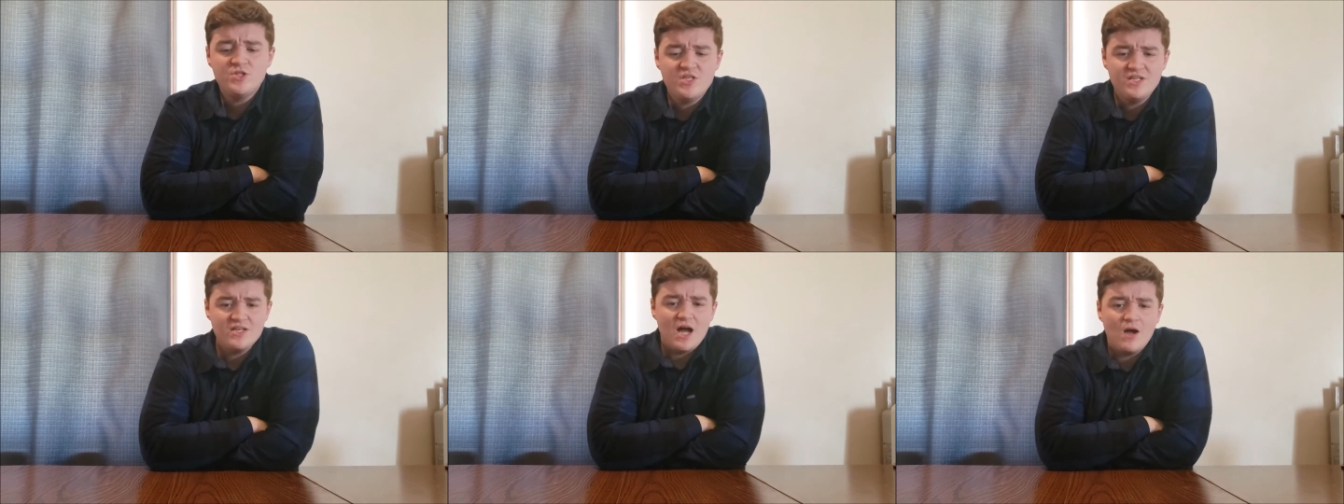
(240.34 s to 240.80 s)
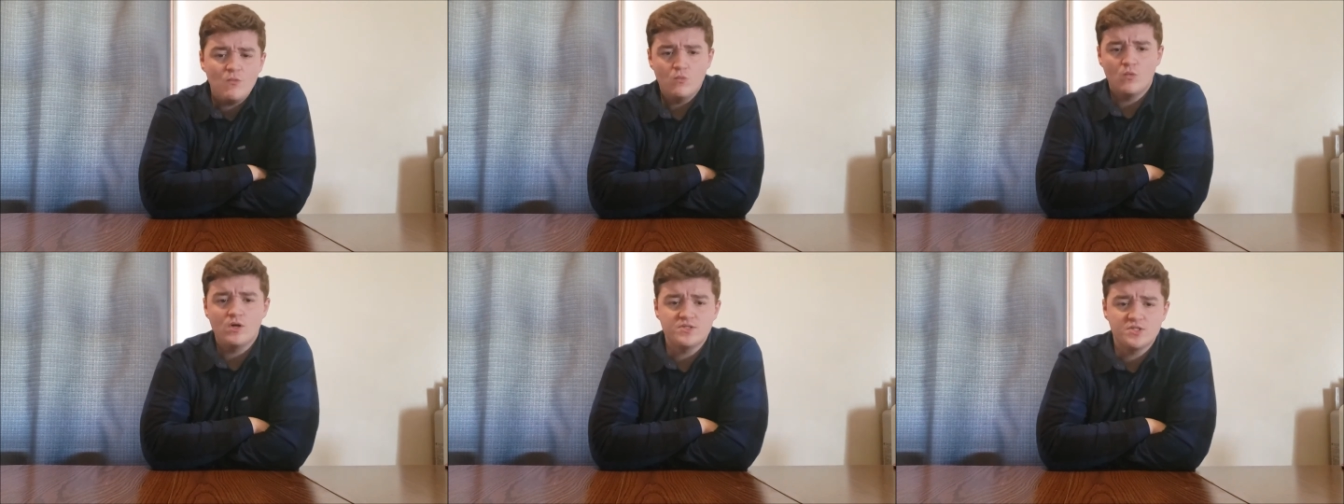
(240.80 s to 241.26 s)
she not
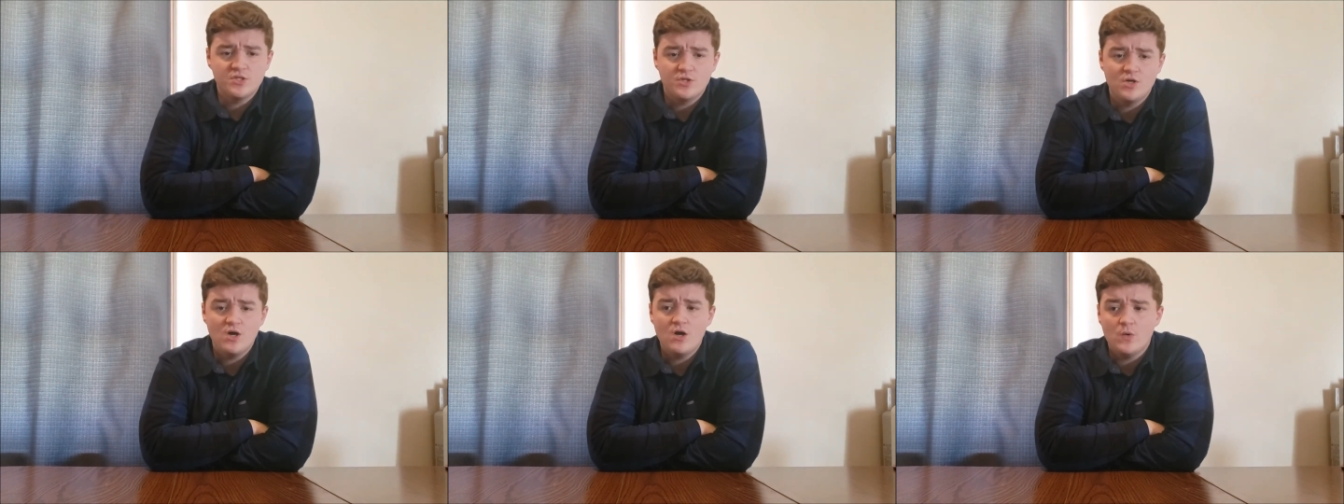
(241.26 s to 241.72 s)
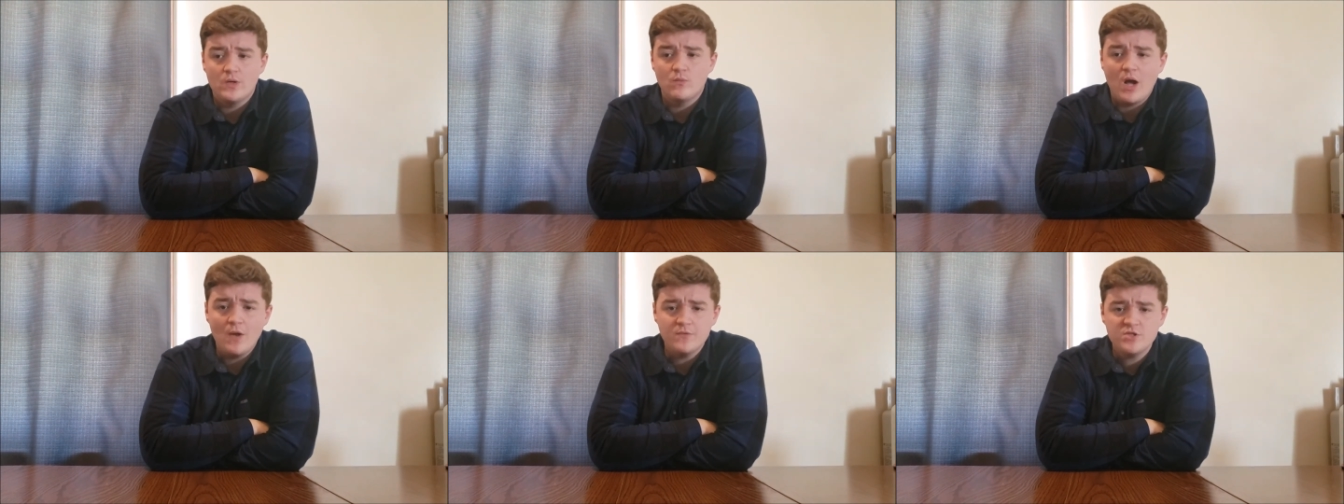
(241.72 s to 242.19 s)
want to go? And
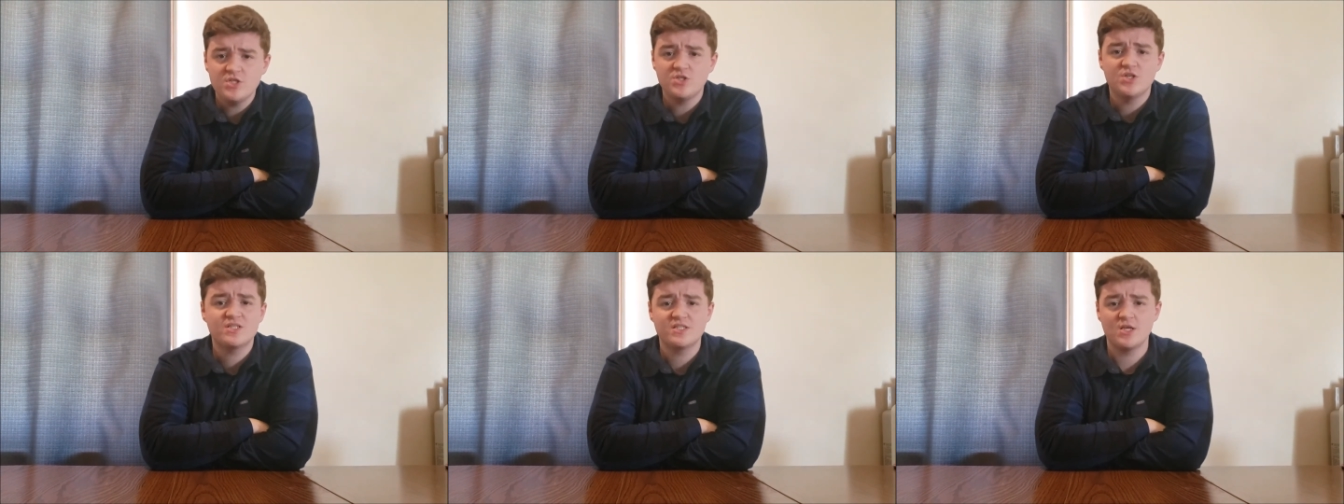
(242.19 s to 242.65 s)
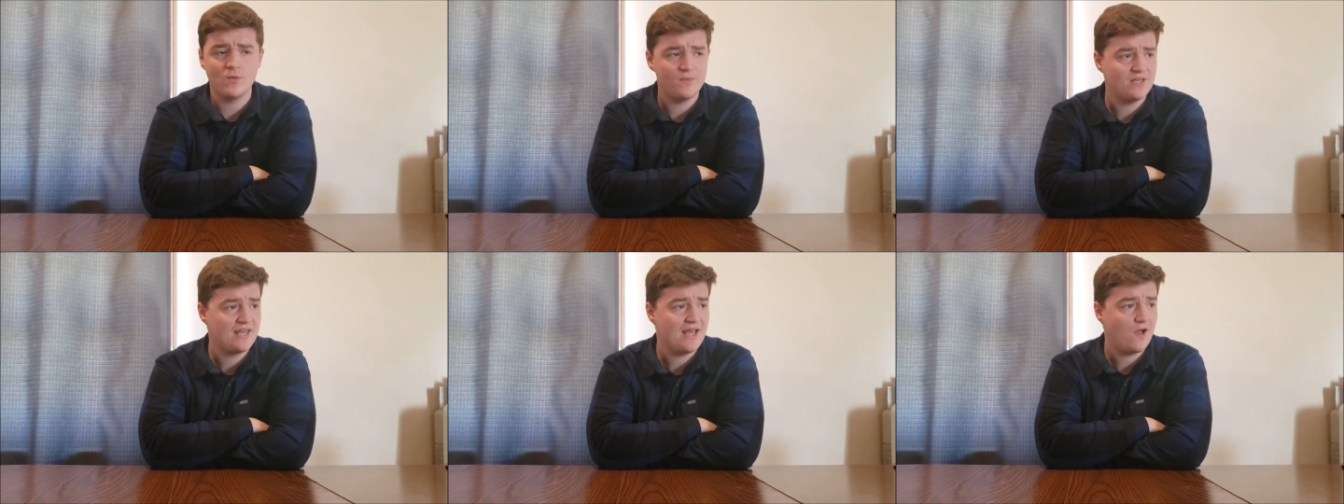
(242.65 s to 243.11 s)
why would she just tell
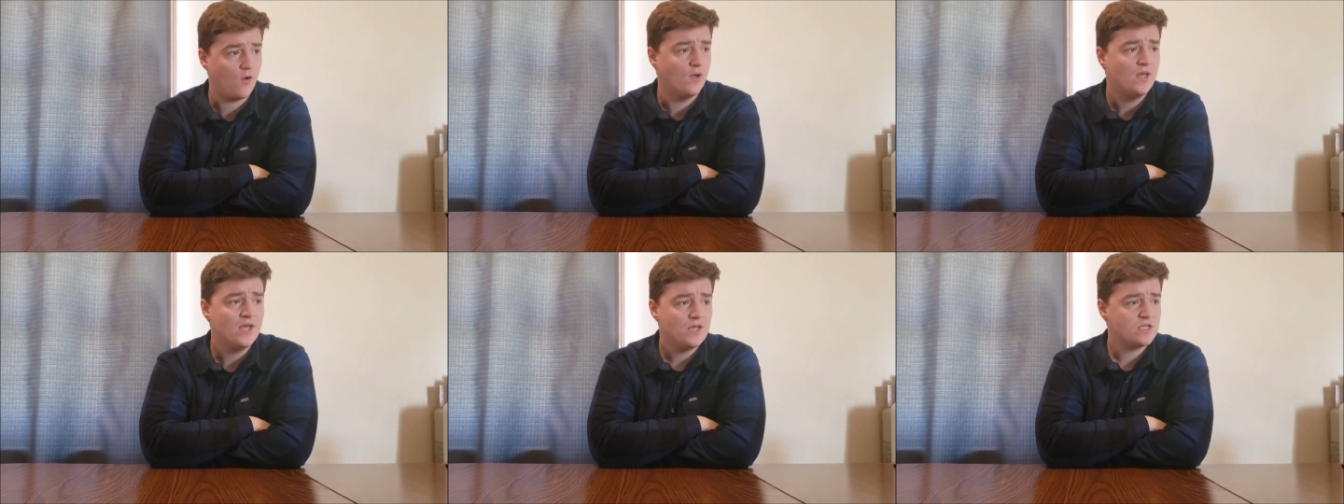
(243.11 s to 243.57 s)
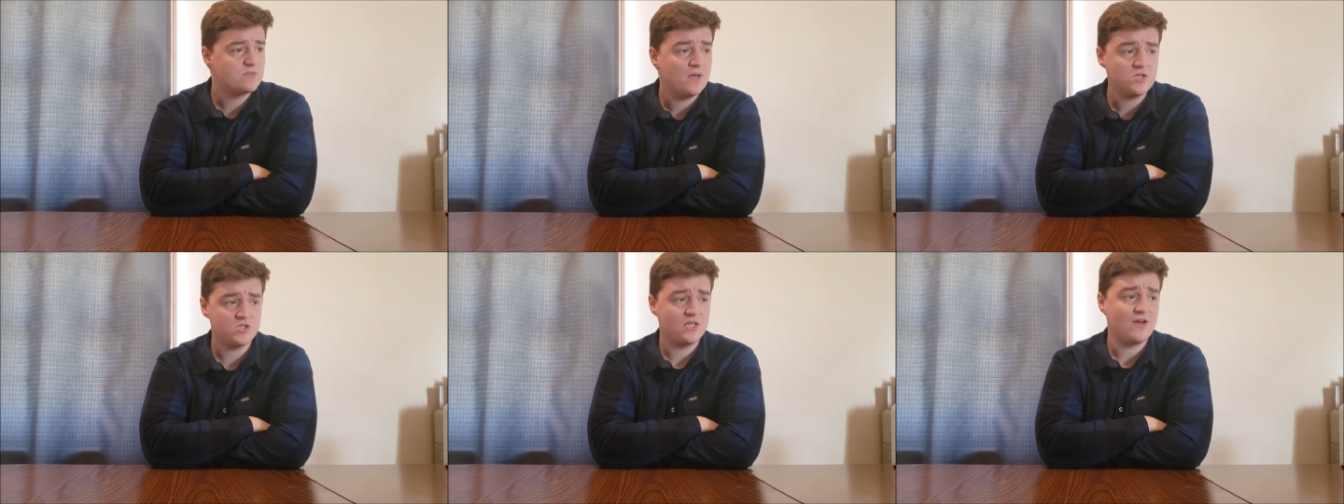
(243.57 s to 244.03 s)
me now?
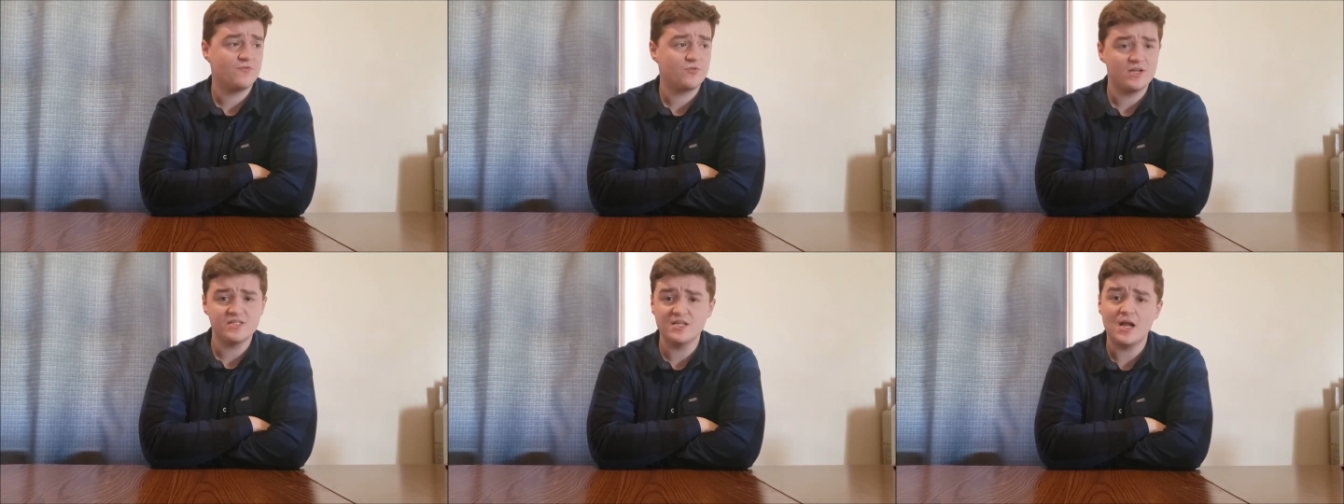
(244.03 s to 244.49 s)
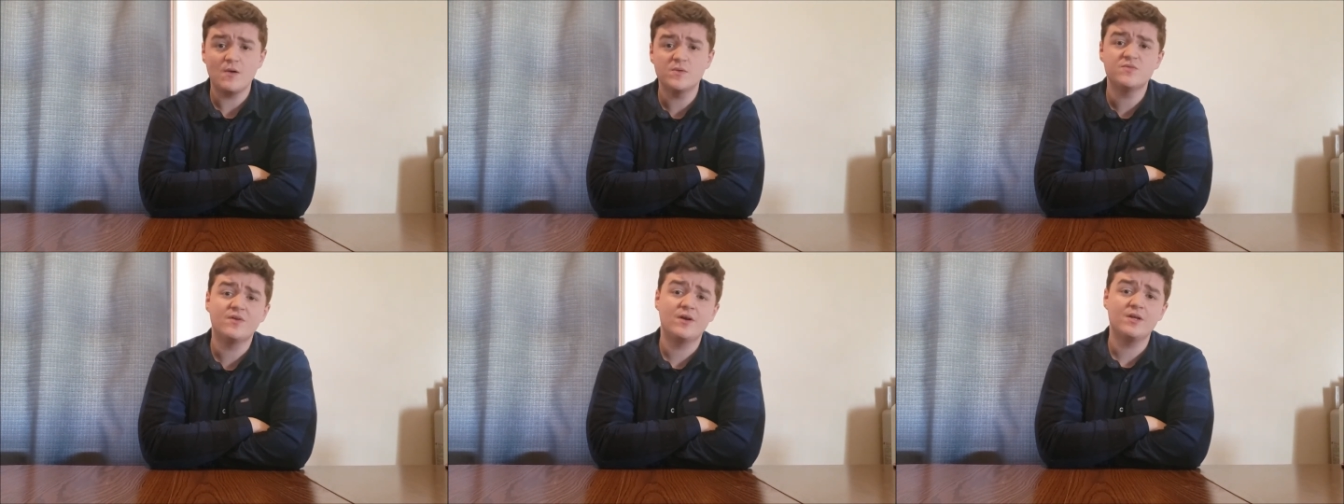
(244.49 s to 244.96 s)
Especially after I said I
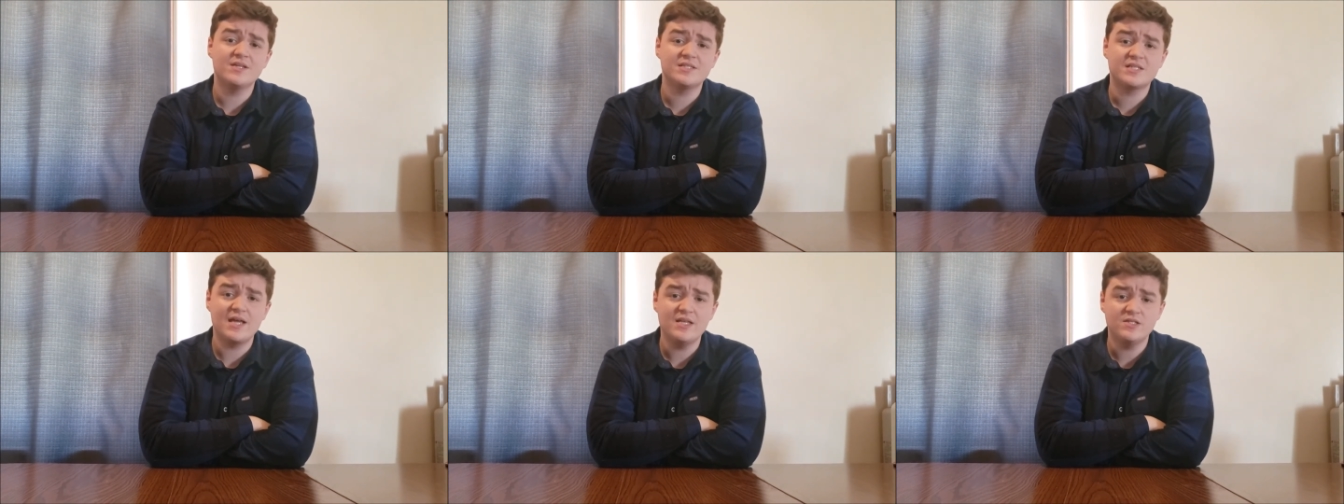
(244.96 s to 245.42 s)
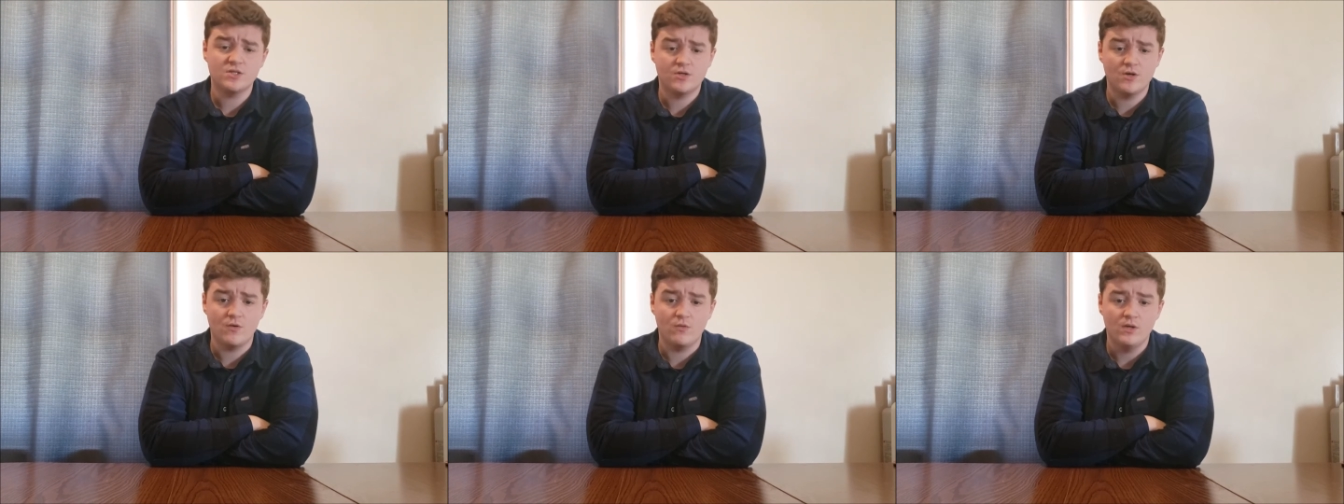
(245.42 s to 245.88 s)
was very excited to
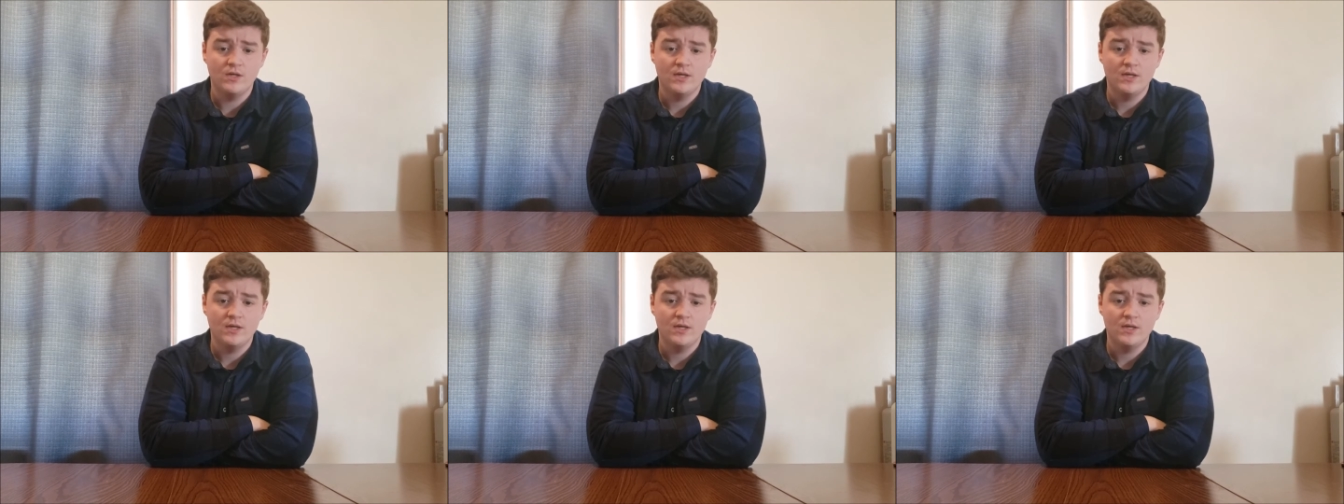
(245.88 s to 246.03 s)
go.